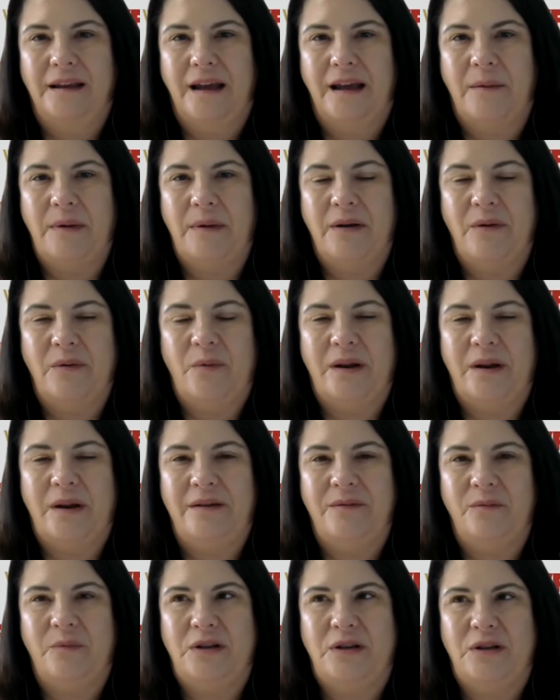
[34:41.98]
I mean,
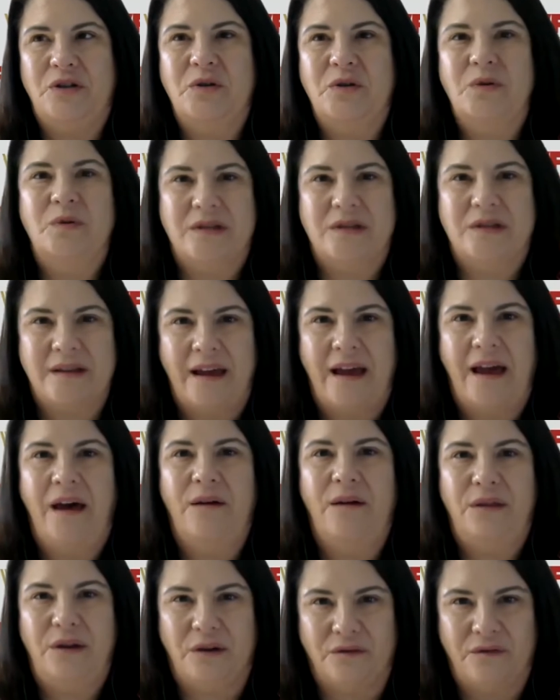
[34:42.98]
we choose
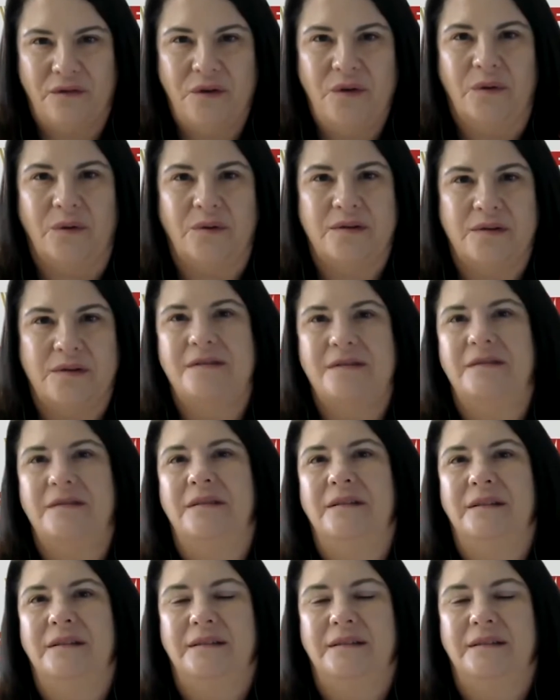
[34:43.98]
healthier foods